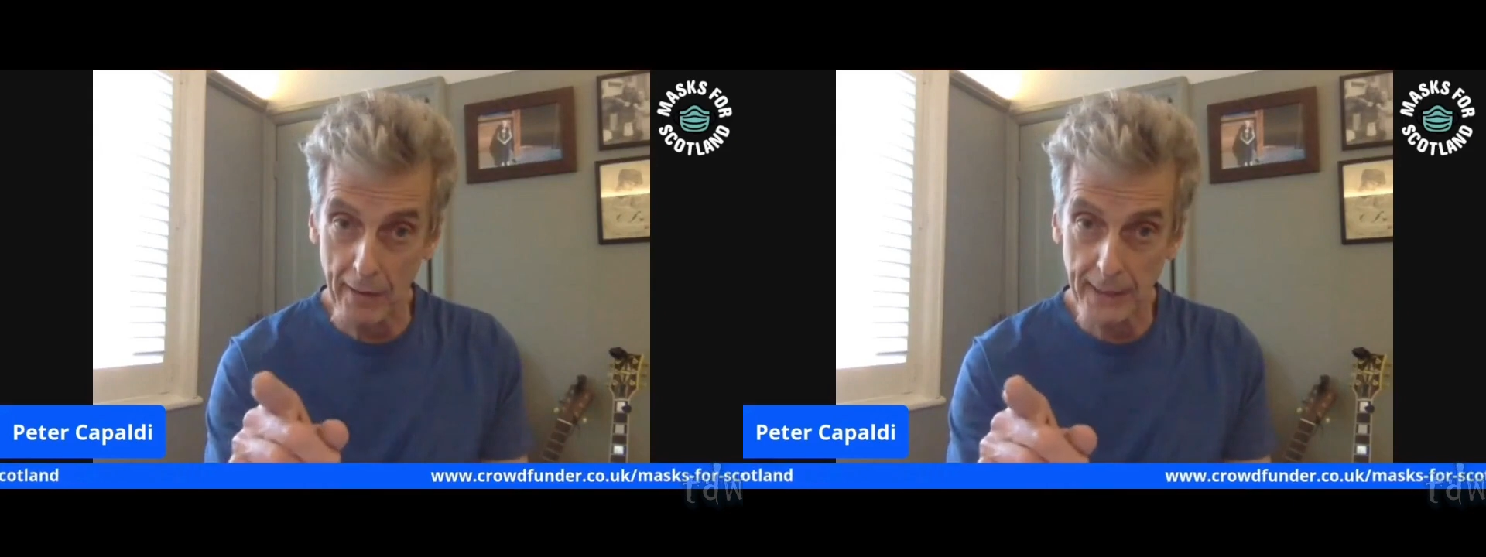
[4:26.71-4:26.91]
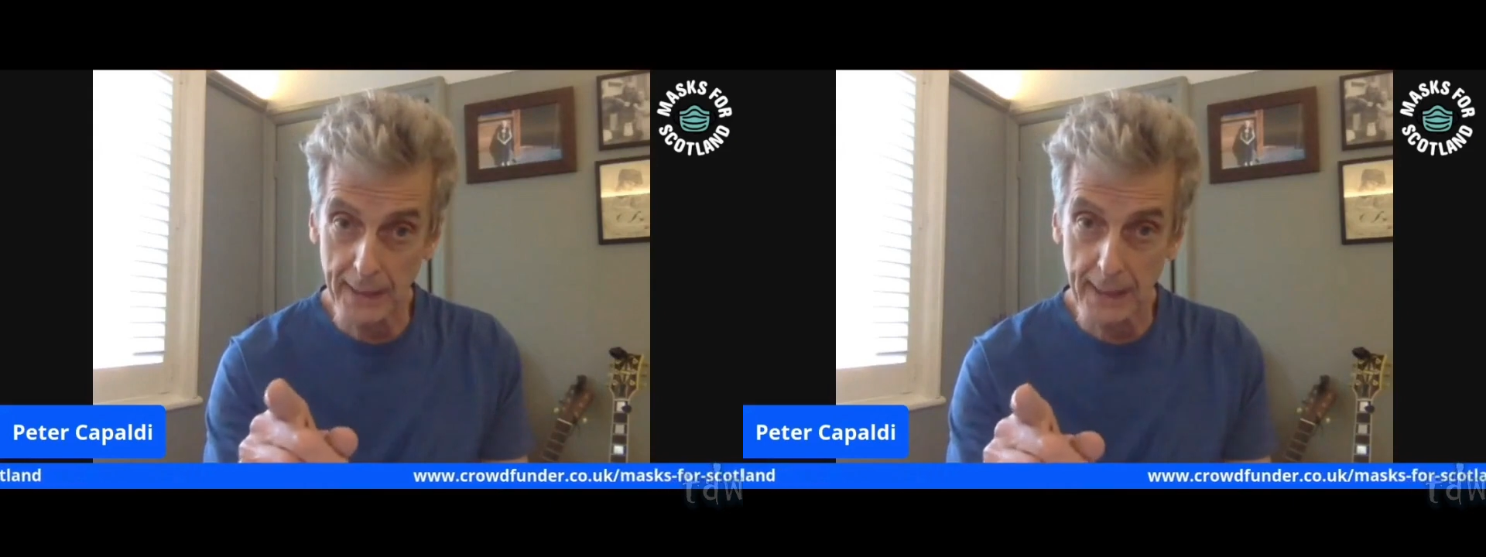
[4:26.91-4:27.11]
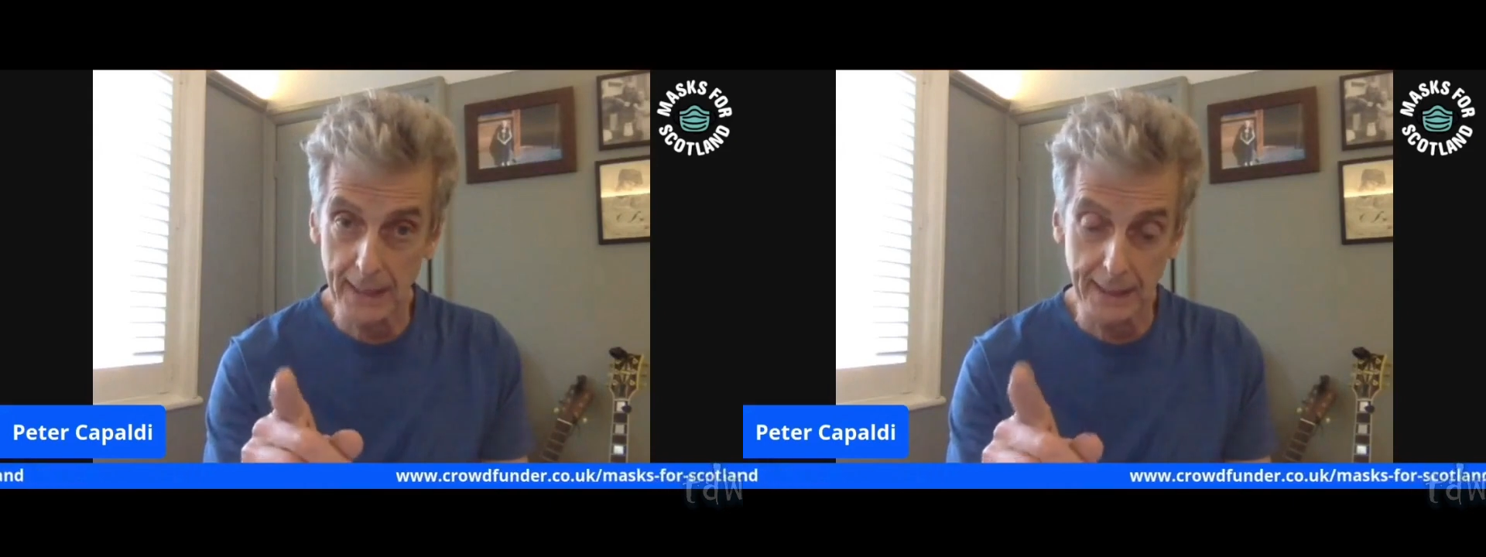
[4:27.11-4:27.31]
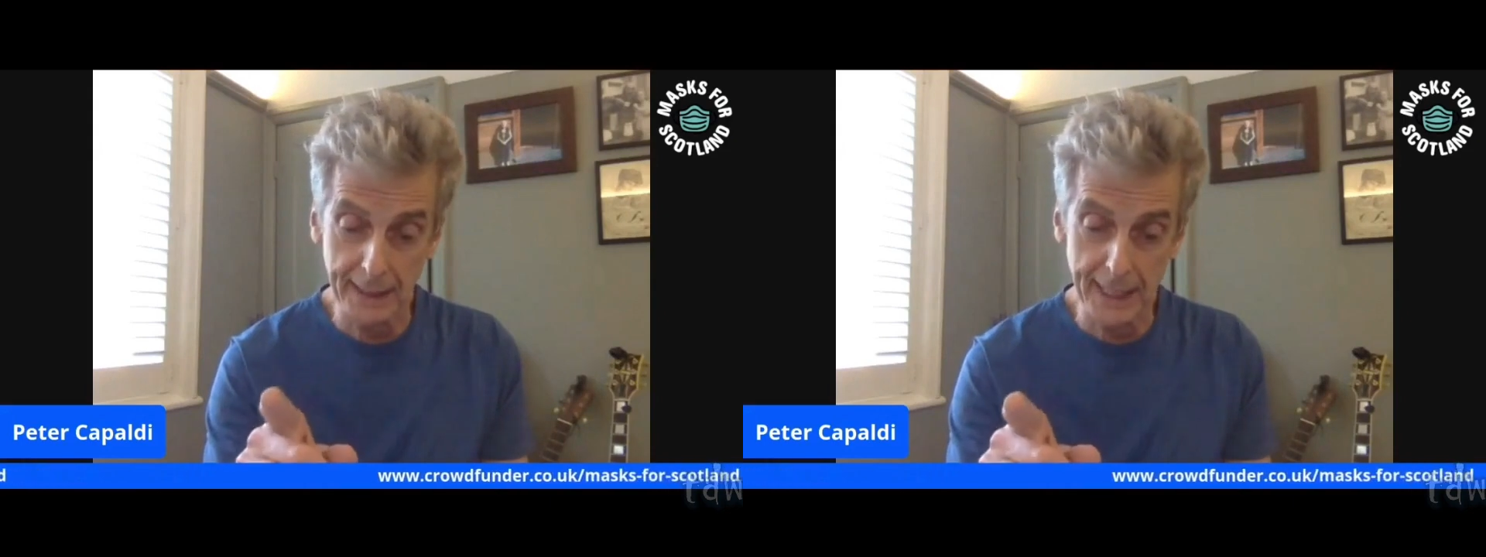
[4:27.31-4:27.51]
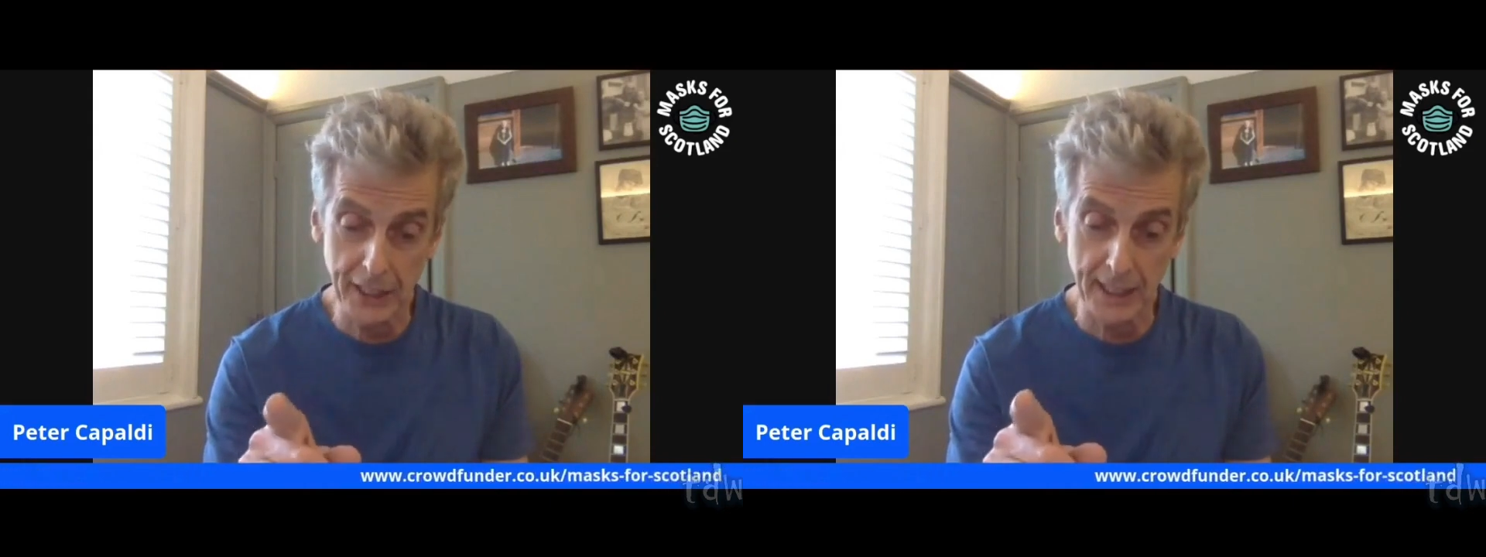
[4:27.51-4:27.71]
parents
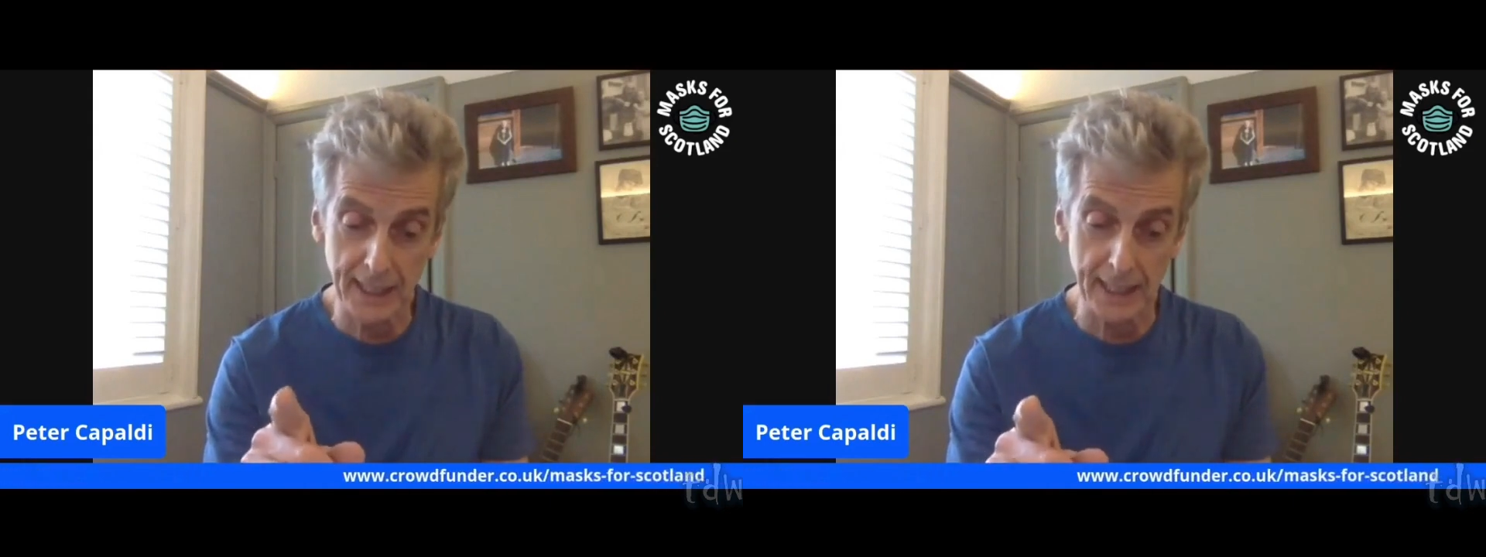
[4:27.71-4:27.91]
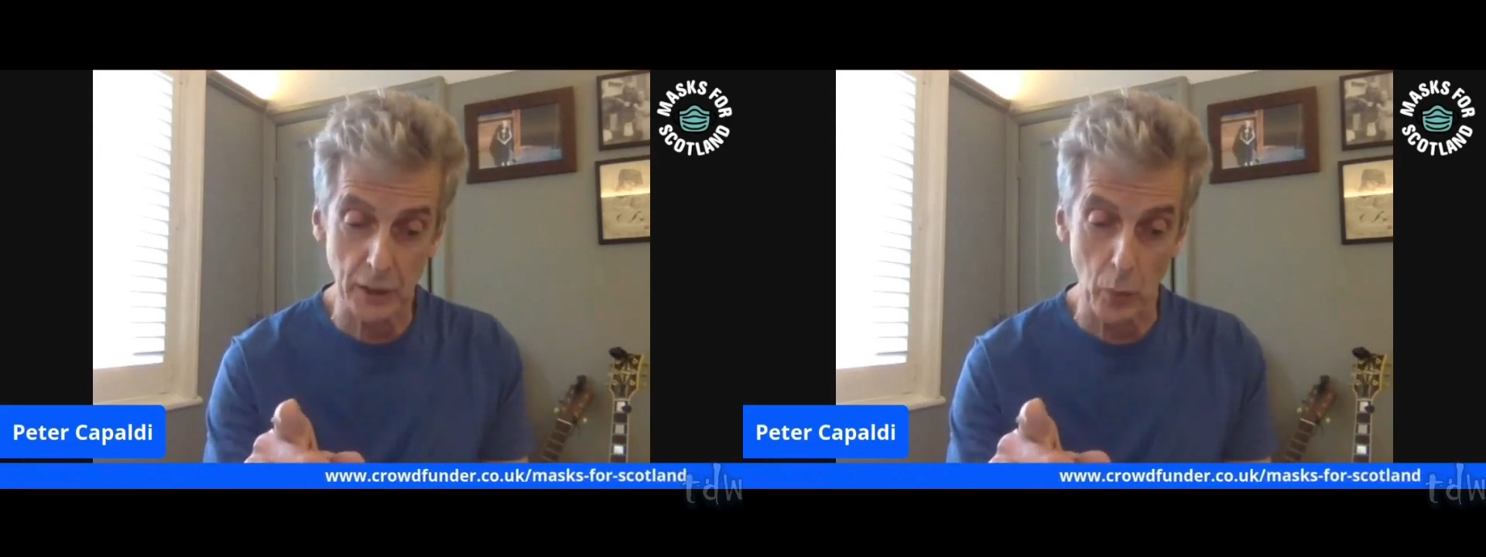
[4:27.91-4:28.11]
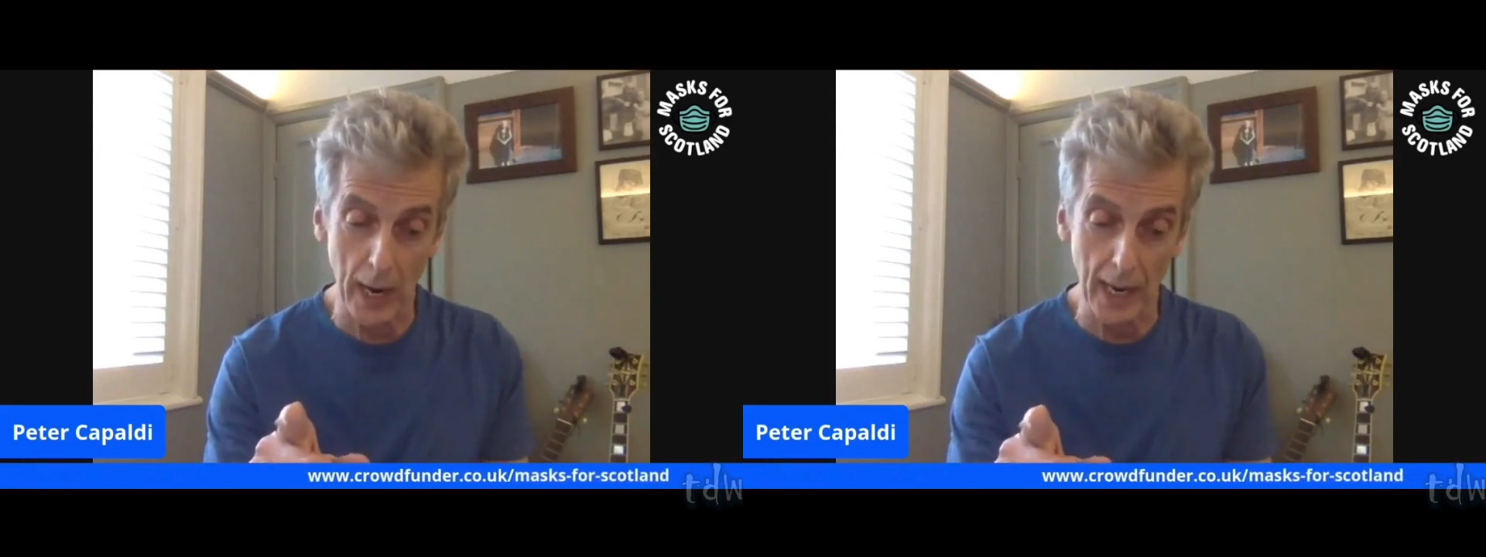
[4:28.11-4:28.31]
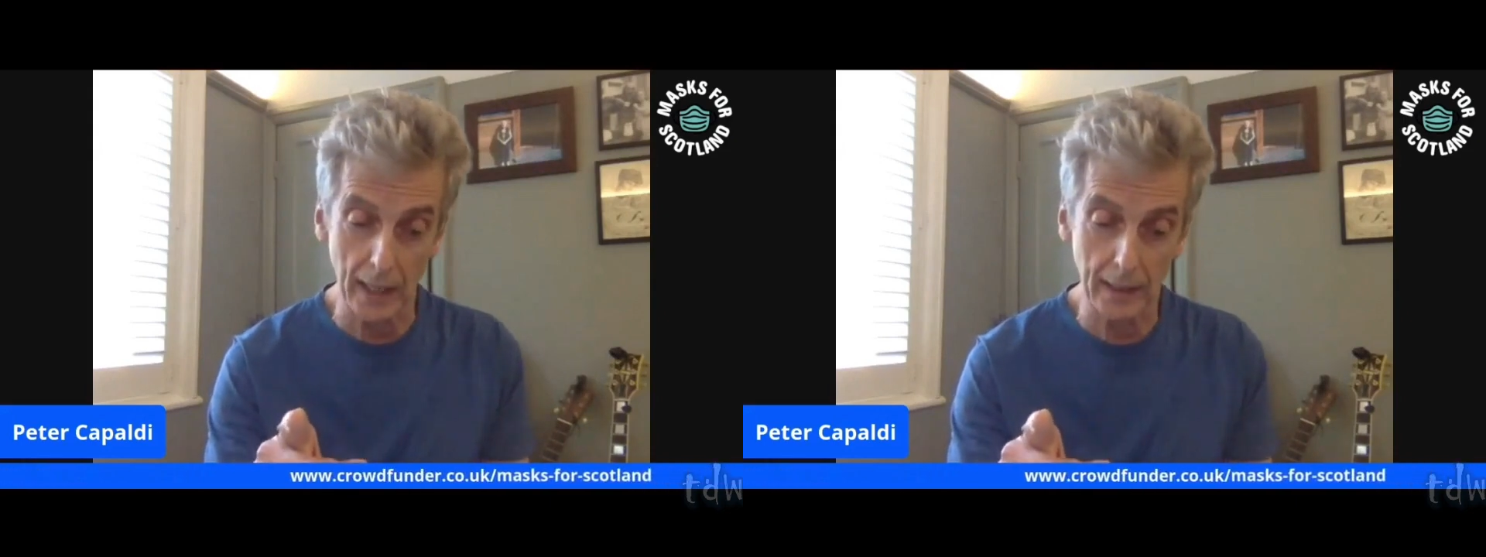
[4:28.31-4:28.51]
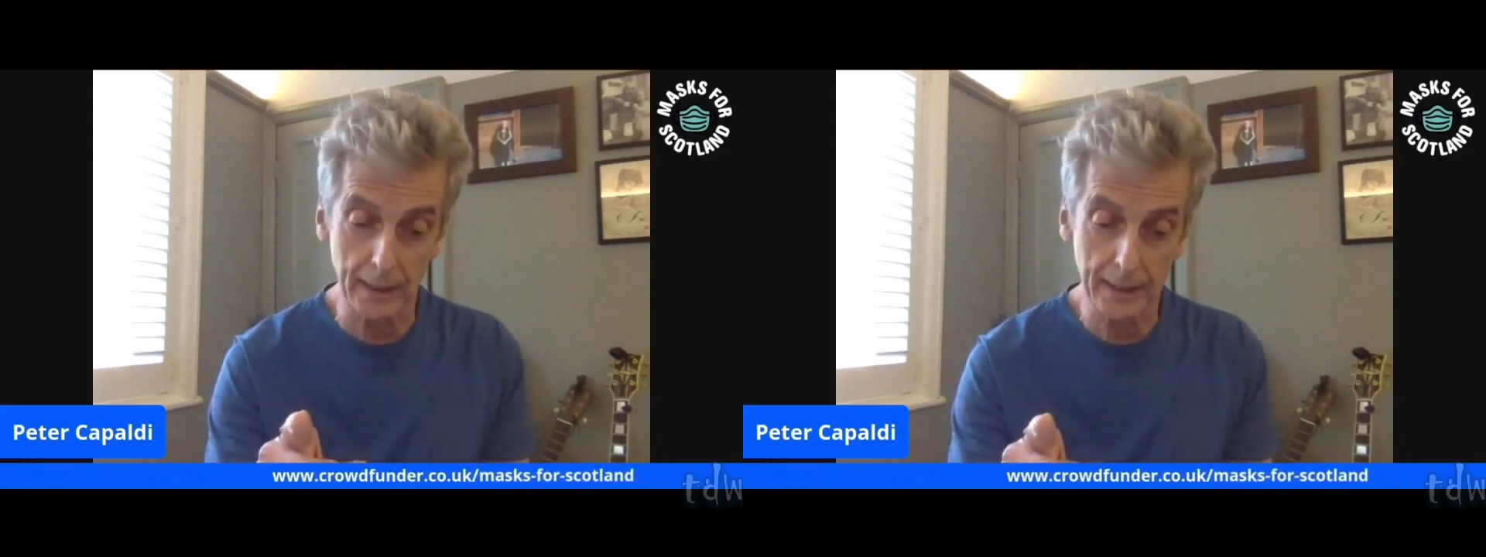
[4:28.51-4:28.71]
and teachers as well.